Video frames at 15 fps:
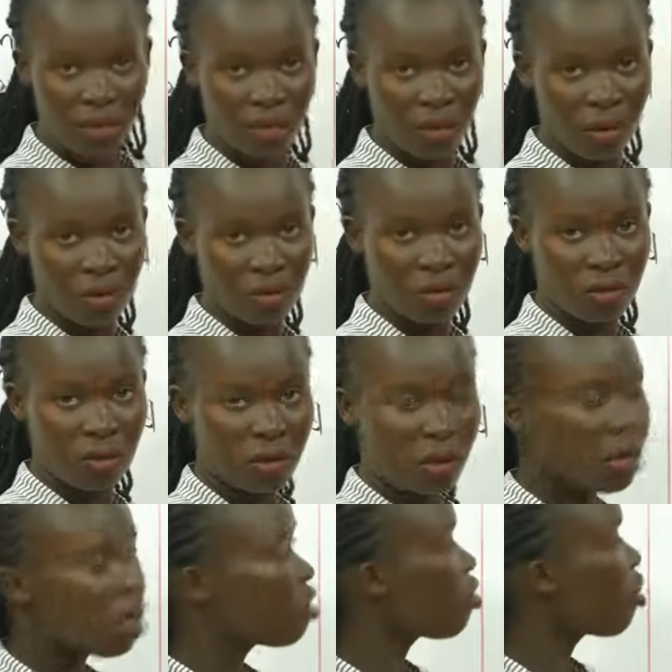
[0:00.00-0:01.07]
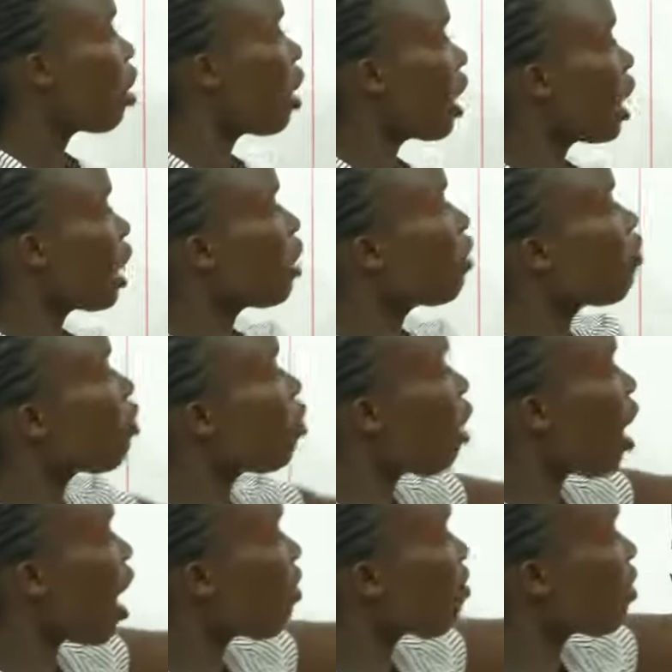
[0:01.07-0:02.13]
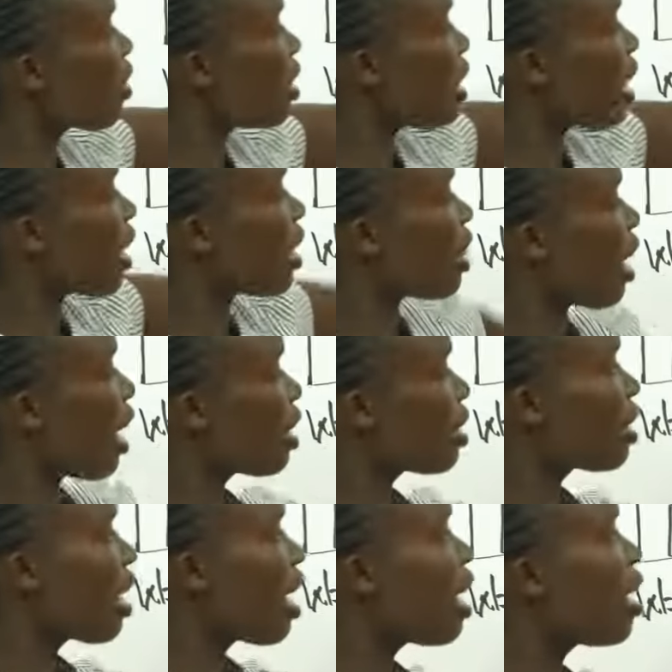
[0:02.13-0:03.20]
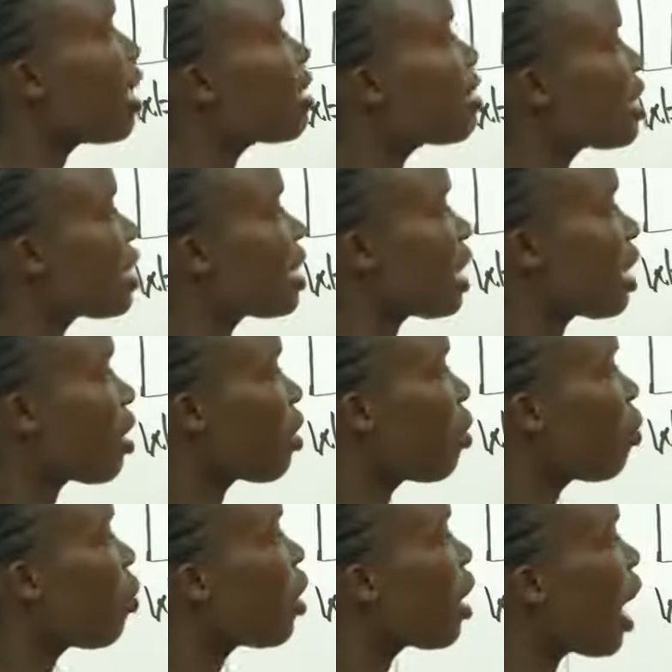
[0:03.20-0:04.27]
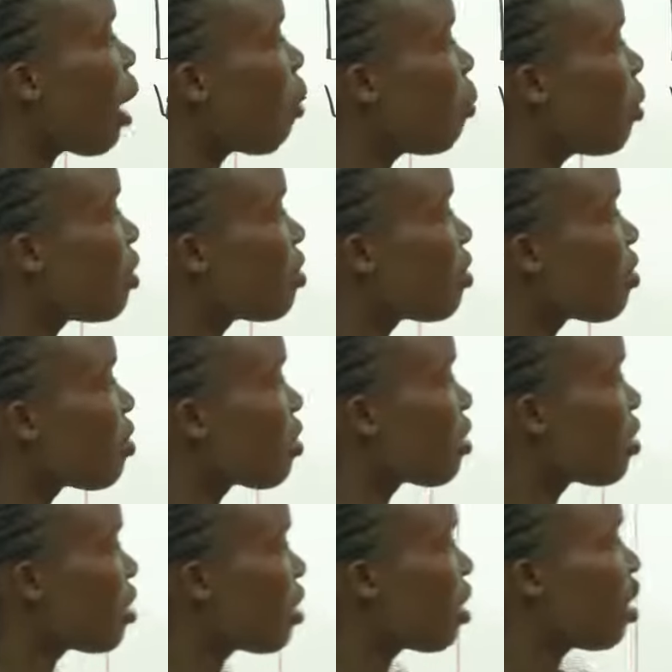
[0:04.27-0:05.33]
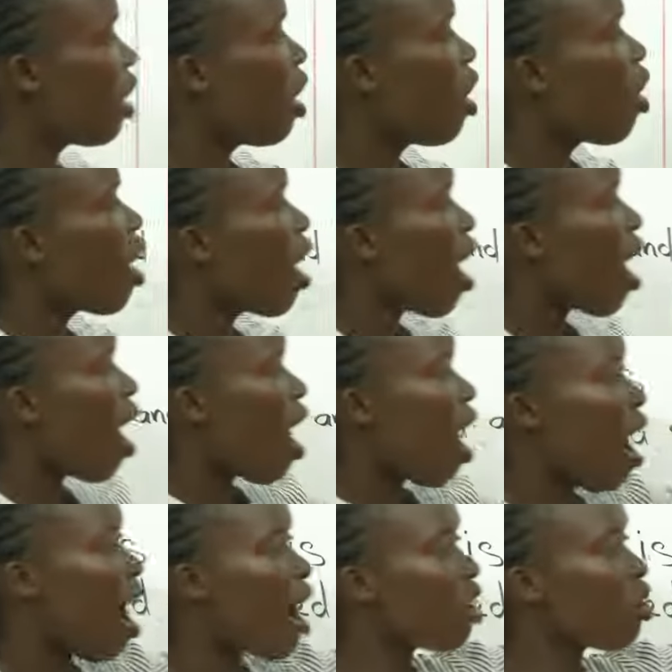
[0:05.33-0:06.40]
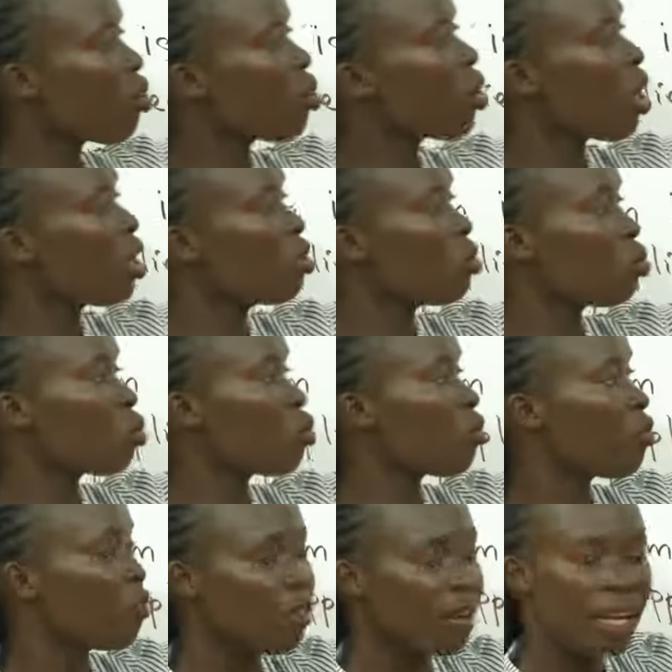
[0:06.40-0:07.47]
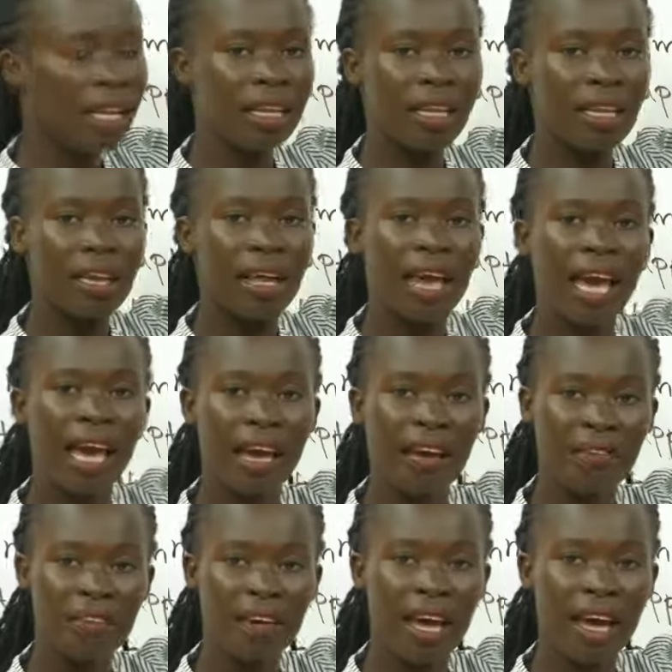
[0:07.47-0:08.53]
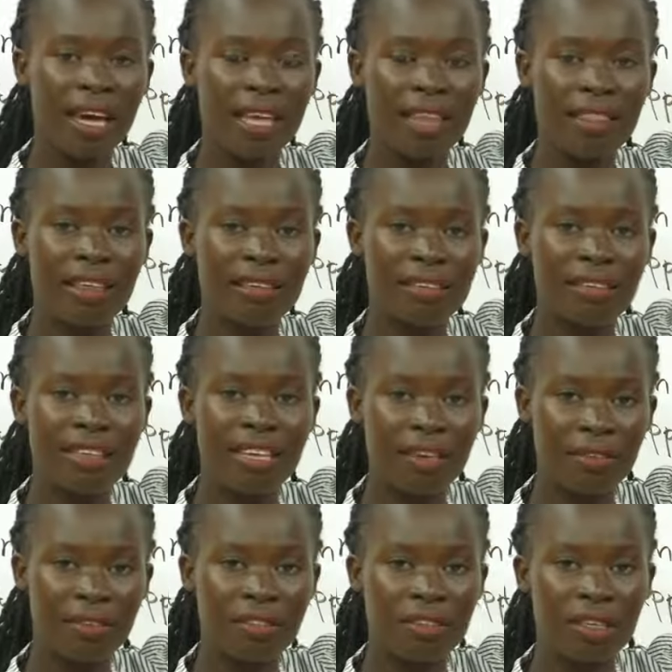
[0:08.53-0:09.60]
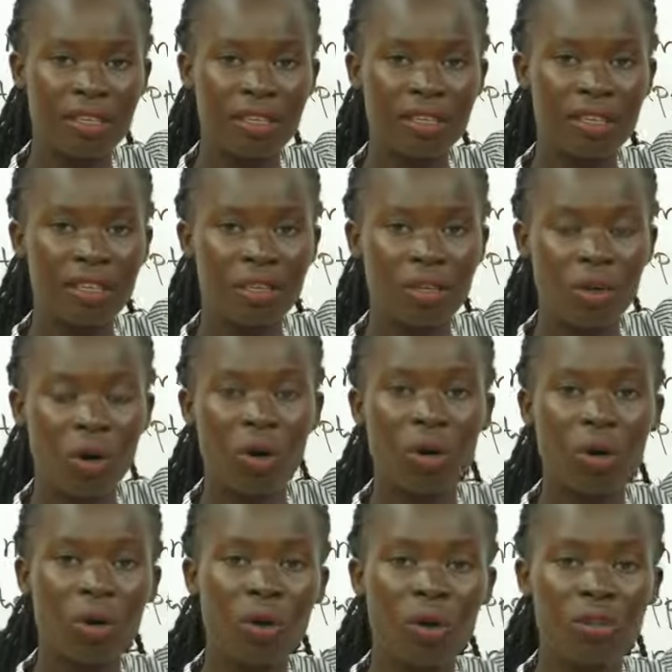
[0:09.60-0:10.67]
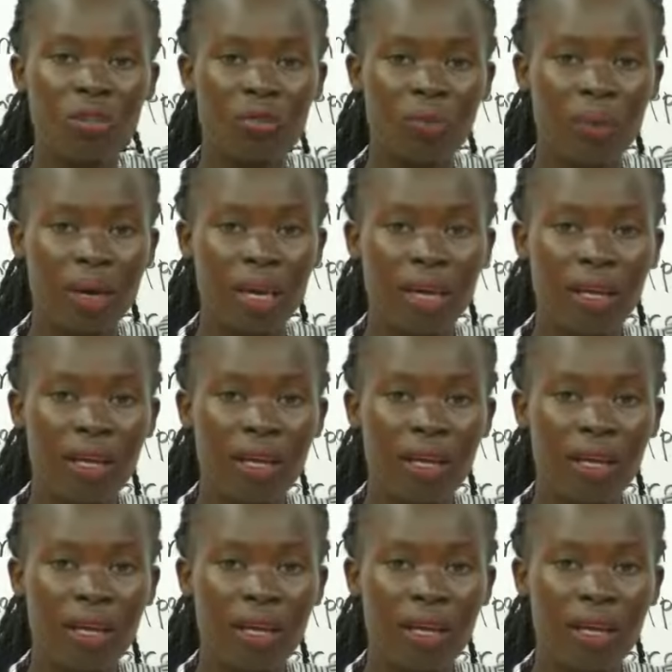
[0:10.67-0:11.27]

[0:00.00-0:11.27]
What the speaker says: force. So if you have it like that, let's see what happens. Are you going to feel heavier in this lift, or you're going to be